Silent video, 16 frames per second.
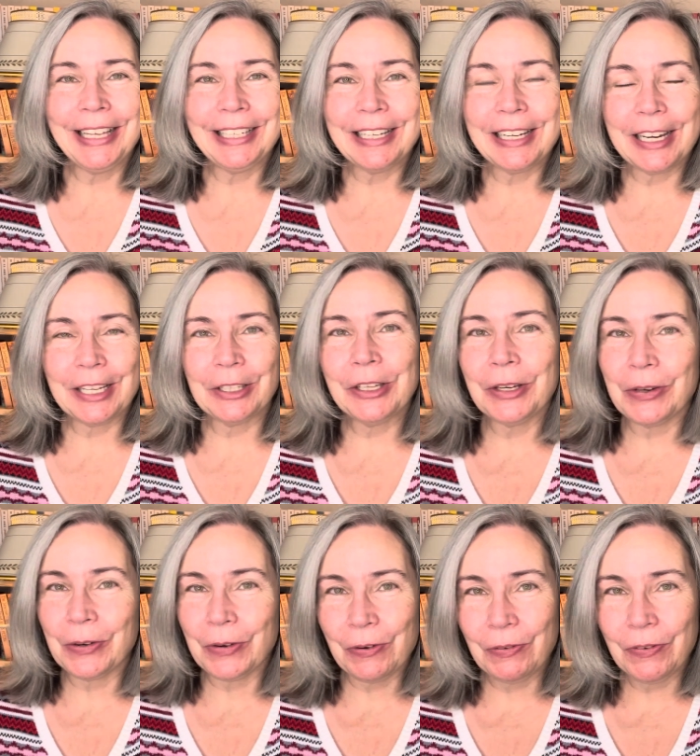Nancy
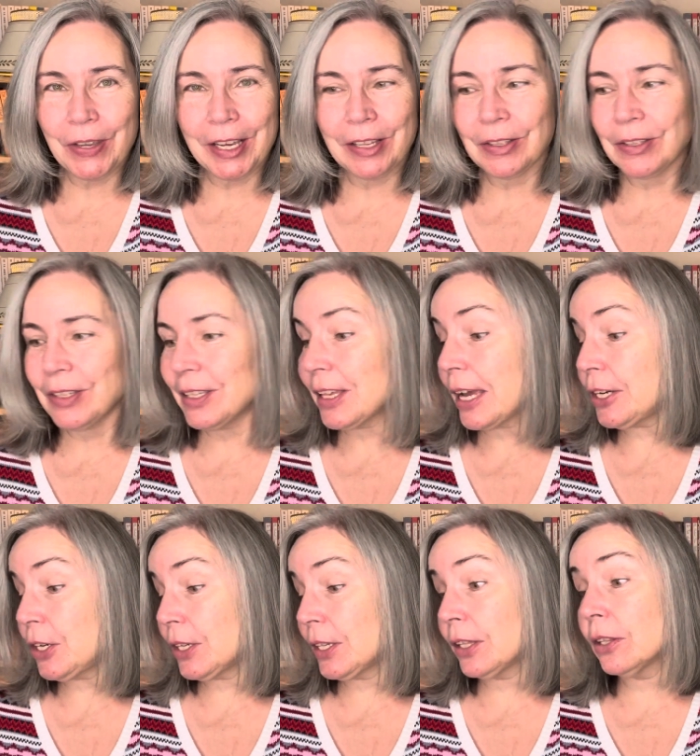Drew fans. I
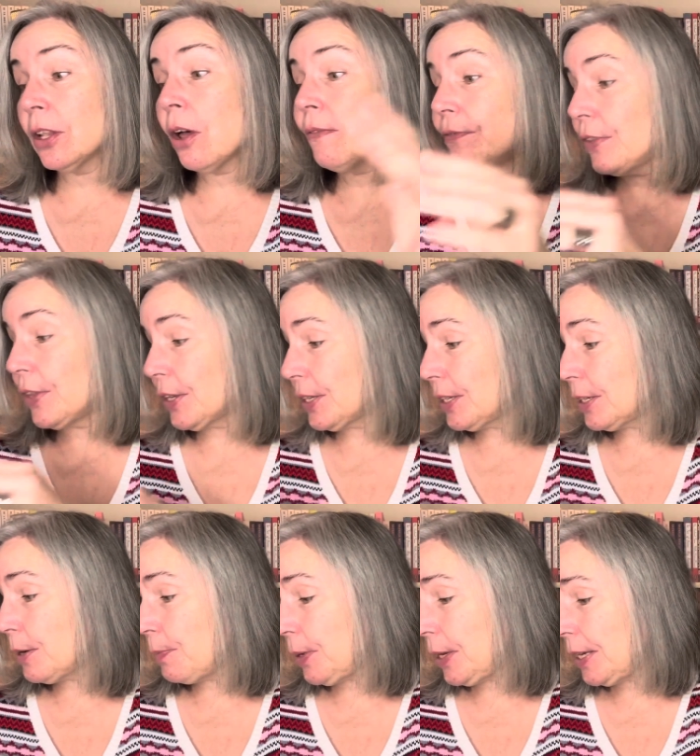just love this
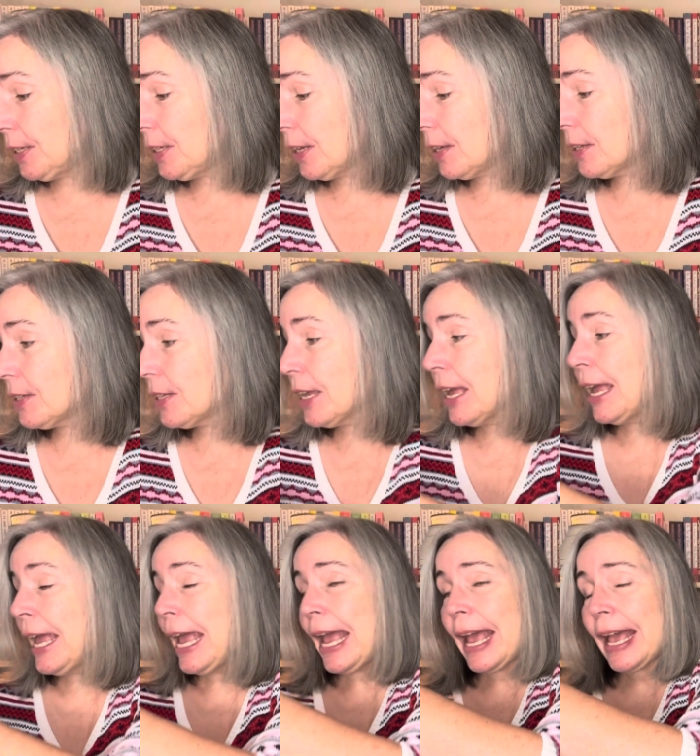to pieces.
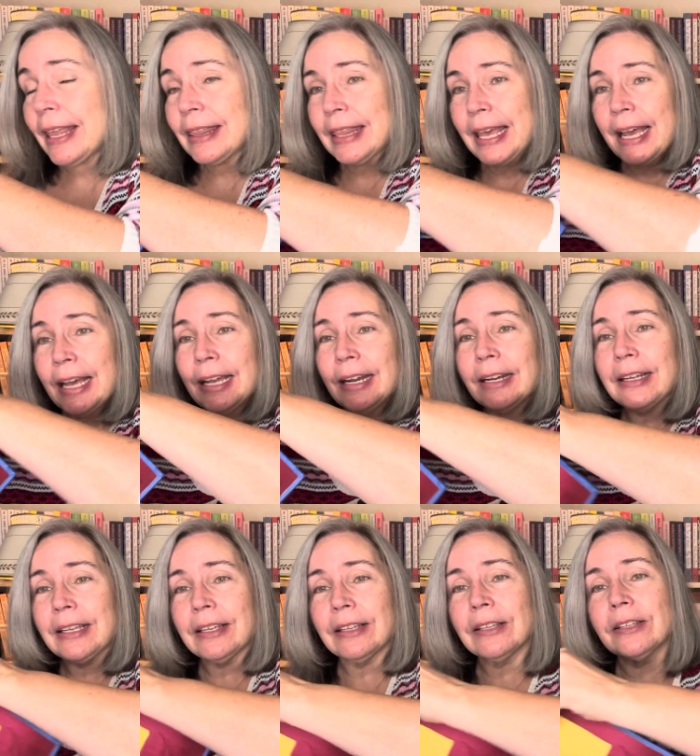And that
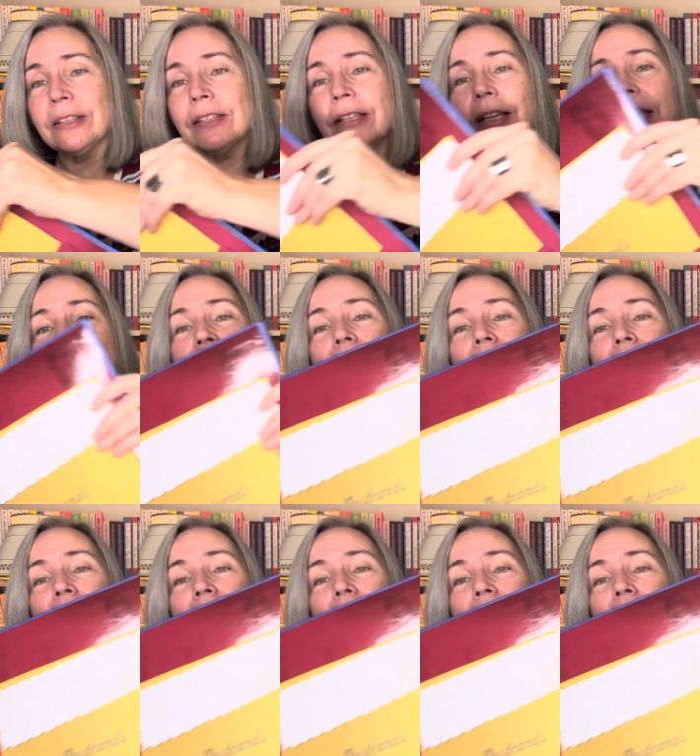is an